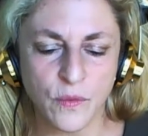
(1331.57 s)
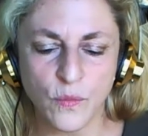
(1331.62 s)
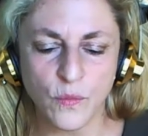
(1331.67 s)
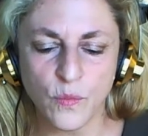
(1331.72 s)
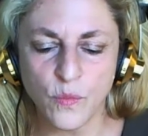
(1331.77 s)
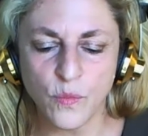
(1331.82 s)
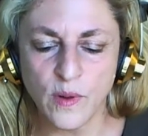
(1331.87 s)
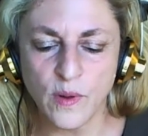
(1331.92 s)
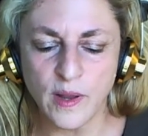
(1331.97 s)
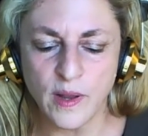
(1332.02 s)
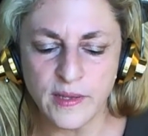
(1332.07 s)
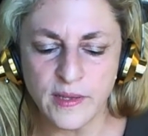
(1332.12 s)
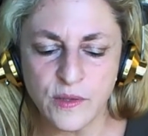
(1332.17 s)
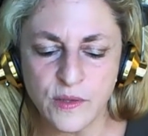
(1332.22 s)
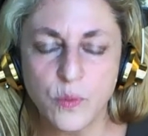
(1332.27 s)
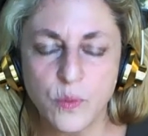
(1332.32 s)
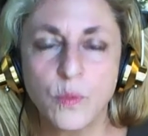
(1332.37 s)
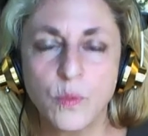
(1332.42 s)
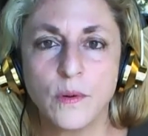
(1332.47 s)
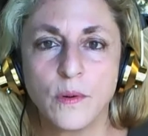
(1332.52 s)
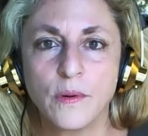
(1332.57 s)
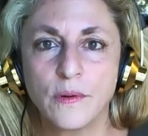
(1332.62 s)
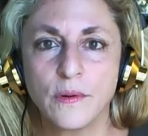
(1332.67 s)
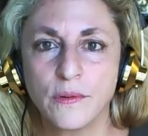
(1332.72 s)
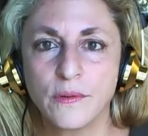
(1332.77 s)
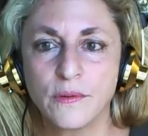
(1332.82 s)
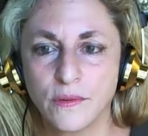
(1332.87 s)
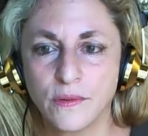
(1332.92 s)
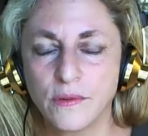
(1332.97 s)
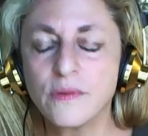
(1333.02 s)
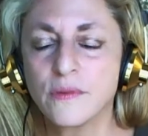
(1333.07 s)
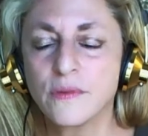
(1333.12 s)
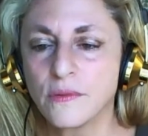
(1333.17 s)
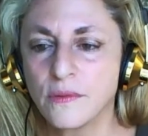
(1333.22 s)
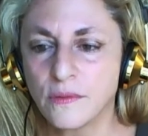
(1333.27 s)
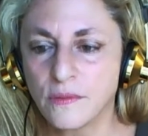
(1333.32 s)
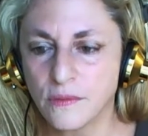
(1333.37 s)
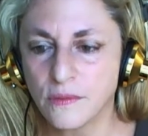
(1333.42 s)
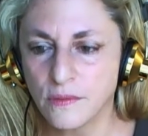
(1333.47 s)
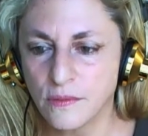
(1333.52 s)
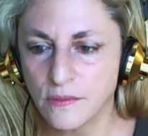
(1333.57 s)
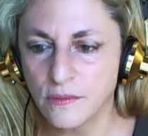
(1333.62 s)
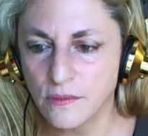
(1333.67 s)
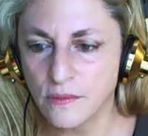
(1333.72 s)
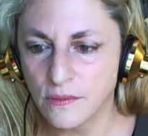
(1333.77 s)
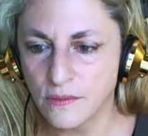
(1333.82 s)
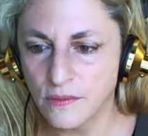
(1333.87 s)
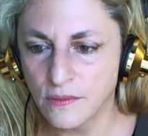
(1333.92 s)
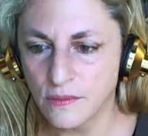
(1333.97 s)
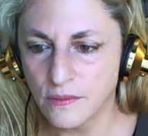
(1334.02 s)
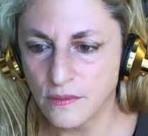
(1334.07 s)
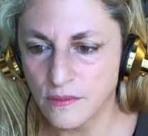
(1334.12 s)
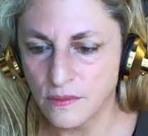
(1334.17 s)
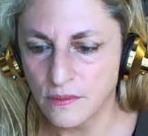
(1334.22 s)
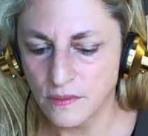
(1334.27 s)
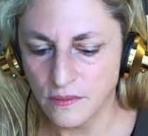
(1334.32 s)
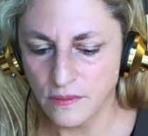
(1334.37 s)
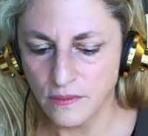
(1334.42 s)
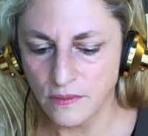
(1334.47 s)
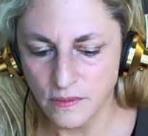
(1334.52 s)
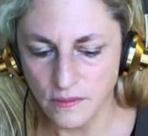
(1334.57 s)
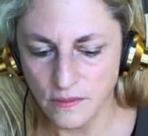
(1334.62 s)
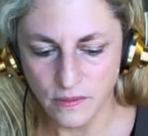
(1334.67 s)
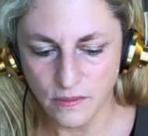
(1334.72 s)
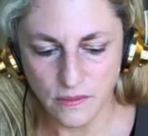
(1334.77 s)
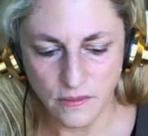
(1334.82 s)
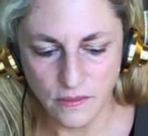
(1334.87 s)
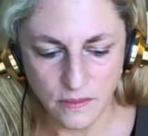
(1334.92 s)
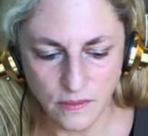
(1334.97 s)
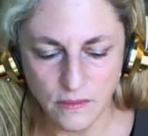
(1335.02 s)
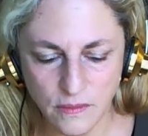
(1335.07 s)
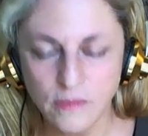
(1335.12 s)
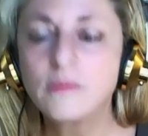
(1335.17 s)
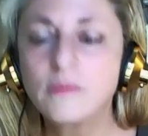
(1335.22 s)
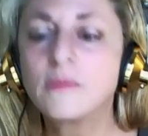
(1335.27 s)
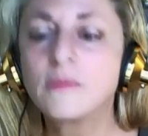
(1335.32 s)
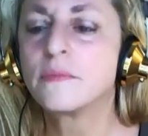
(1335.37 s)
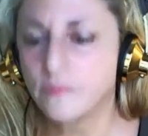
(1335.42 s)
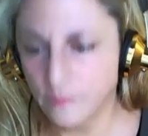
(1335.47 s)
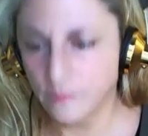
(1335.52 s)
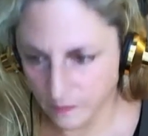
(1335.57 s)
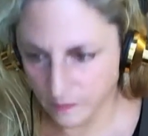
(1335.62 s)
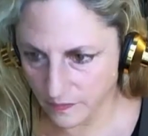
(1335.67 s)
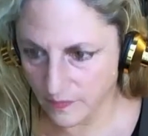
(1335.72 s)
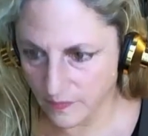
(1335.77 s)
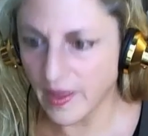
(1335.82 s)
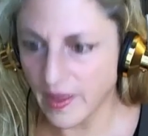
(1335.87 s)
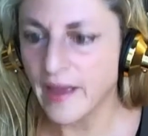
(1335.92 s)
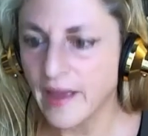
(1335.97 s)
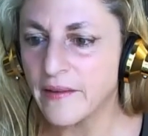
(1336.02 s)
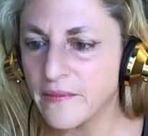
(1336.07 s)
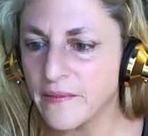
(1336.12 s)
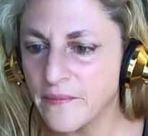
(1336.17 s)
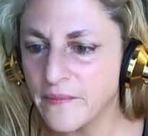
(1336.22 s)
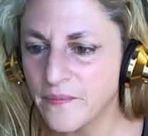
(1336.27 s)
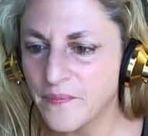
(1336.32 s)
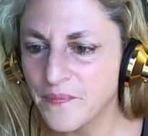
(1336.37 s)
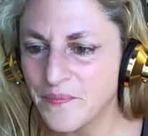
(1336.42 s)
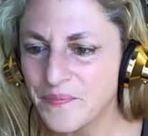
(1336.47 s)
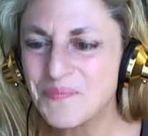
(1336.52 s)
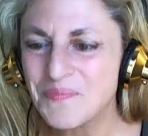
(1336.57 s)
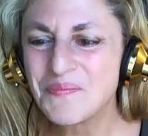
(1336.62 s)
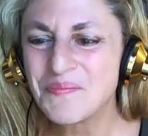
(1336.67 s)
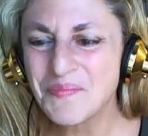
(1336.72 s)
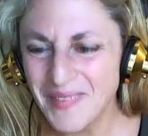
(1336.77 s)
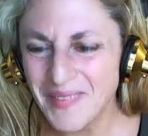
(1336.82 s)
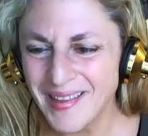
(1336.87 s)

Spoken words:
There's an app for that on the iPhone for relaxation, okay. I think.